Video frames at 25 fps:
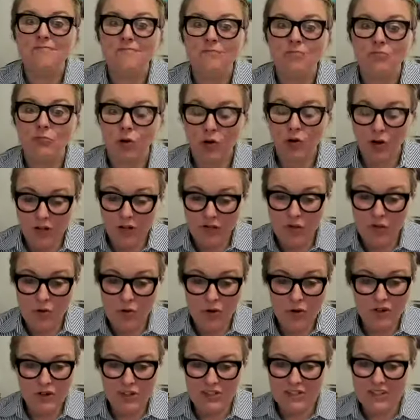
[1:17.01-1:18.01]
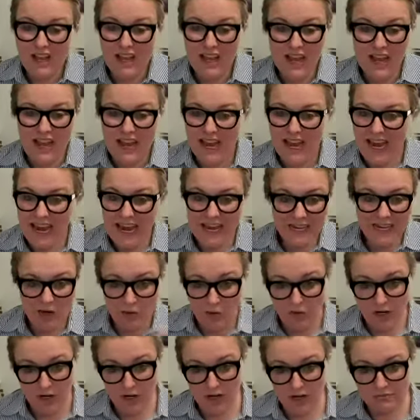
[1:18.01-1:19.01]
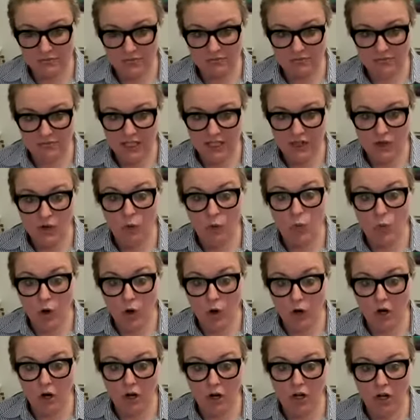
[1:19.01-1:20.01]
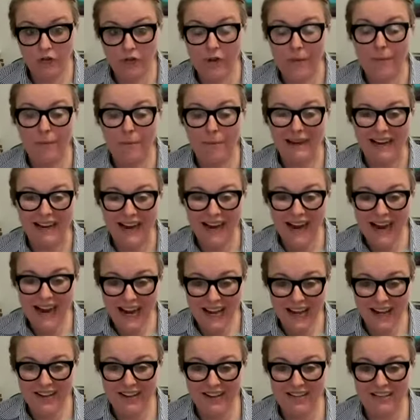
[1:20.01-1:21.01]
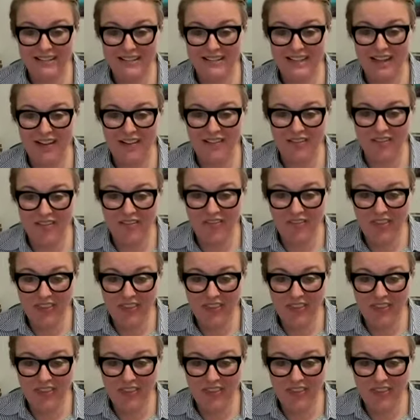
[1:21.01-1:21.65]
workforce anywhere in the world because of